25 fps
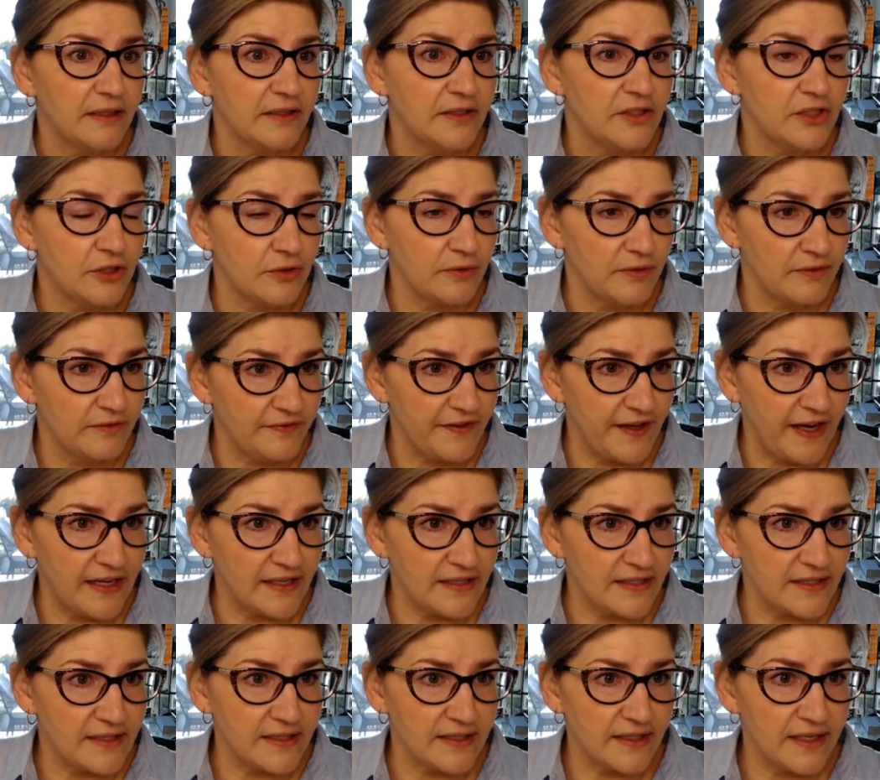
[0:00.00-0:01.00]
to
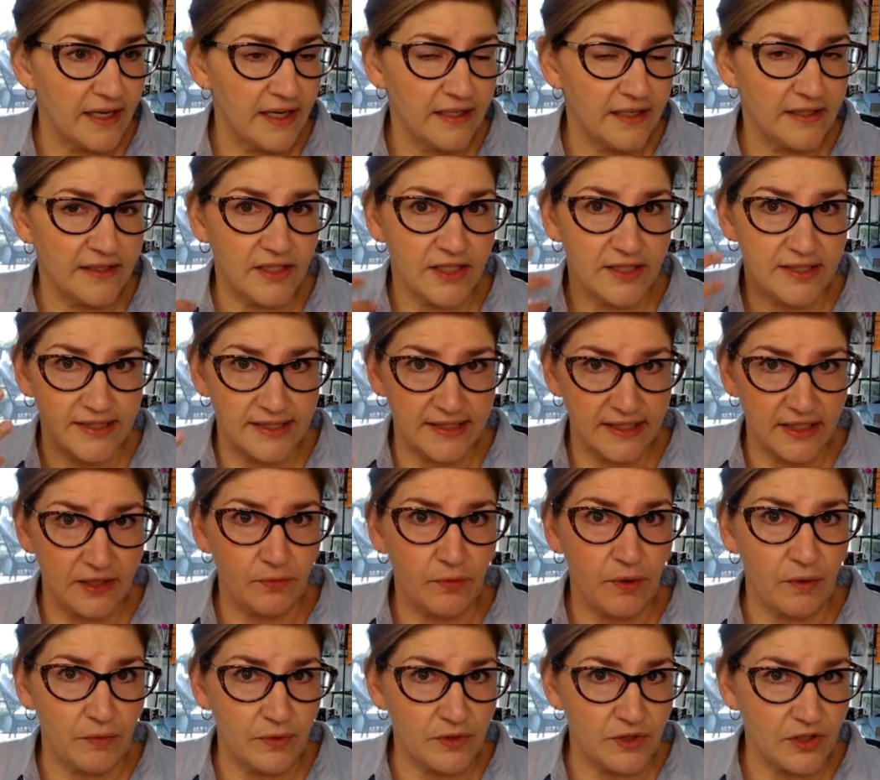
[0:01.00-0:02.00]
invest, and to see
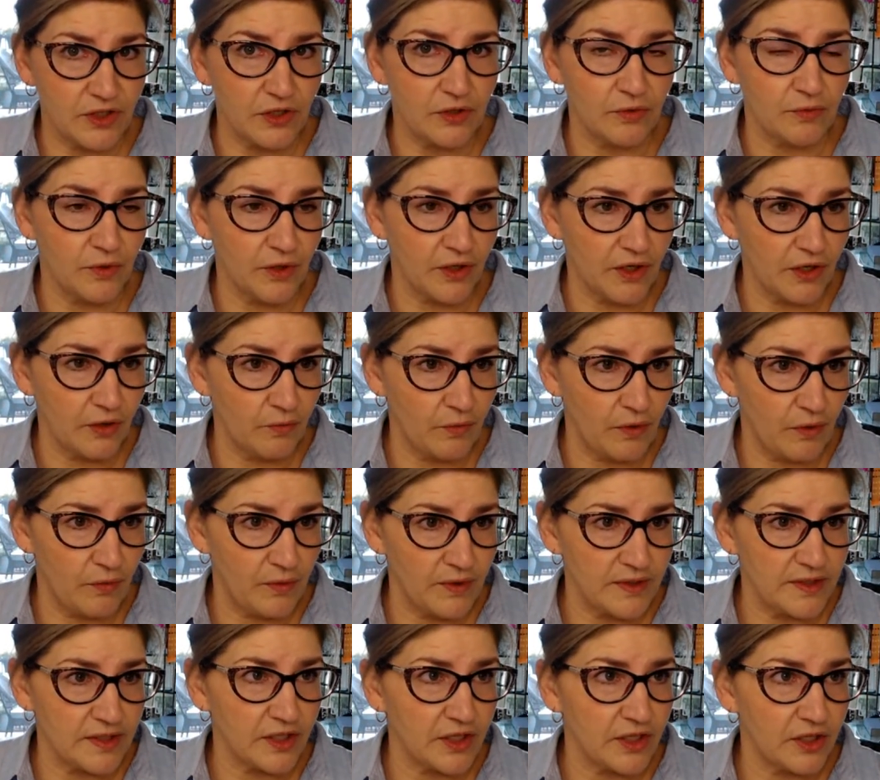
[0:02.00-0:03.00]
what was going to work and what
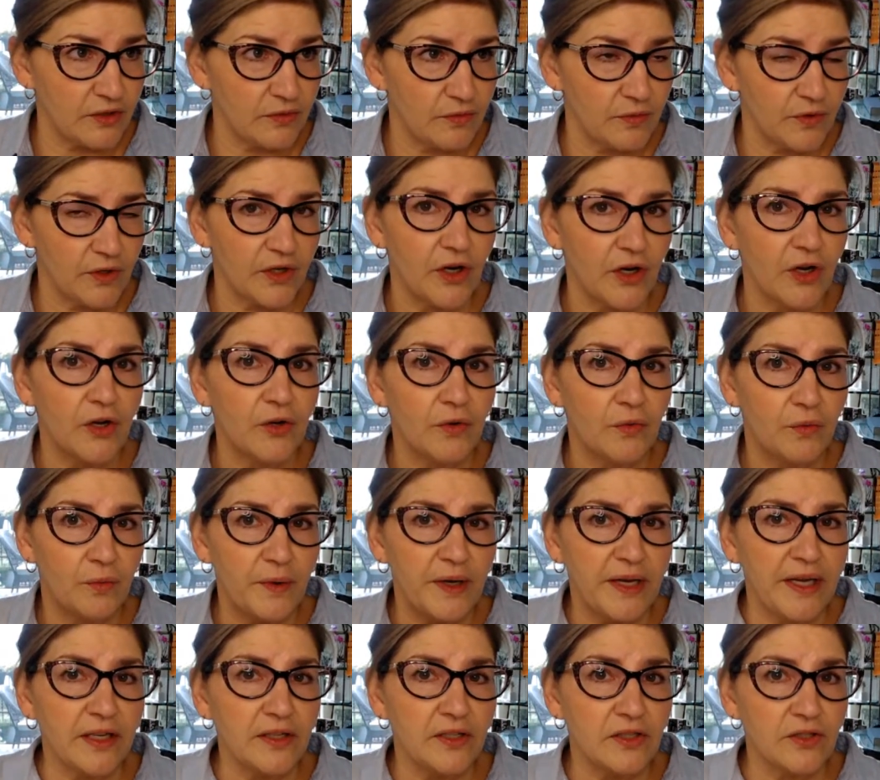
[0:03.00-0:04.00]
wasn't going to work.
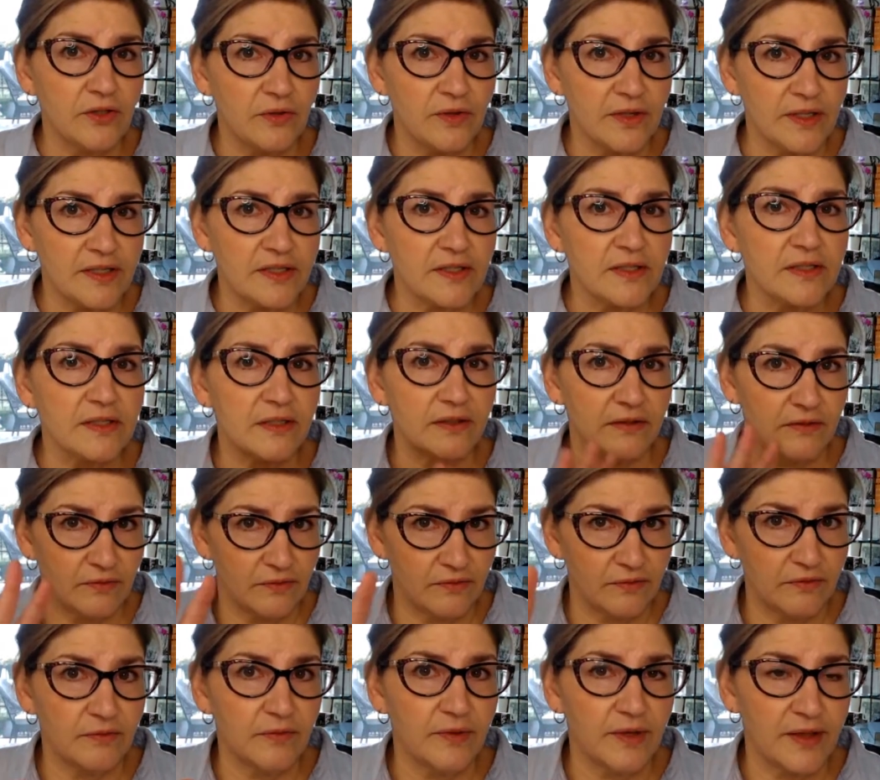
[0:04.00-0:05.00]
We can do this
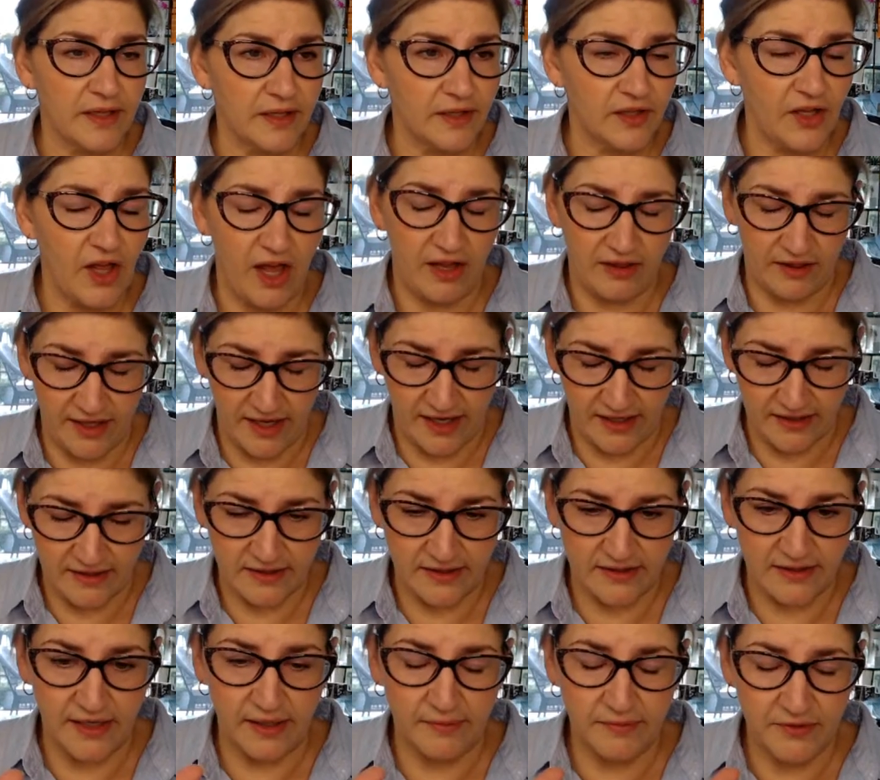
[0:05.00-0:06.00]
with a lot
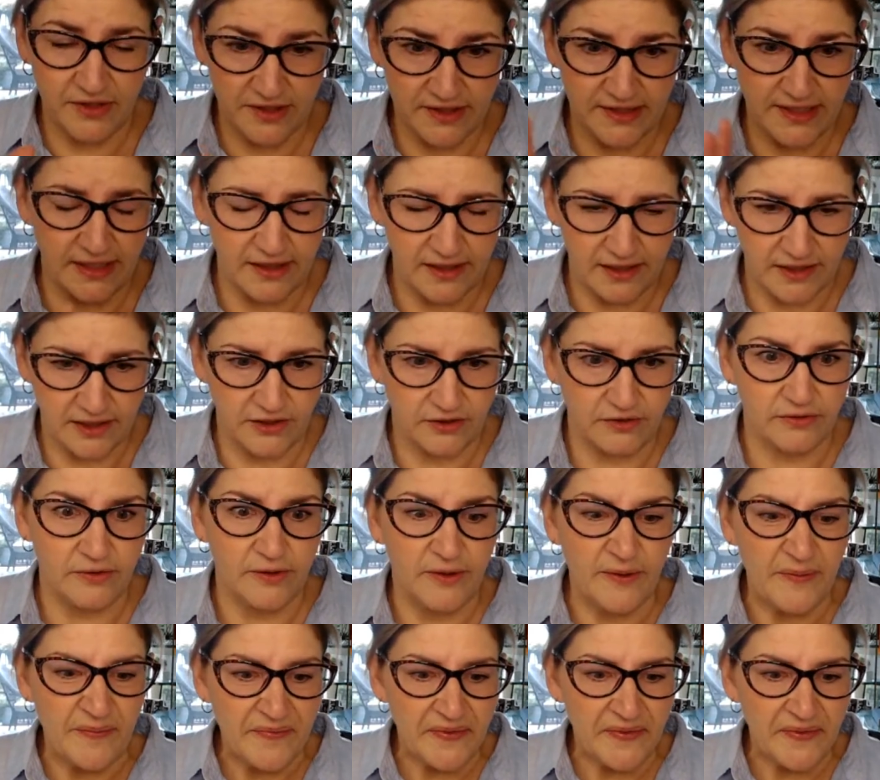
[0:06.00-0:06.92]
less. I'm just telling you.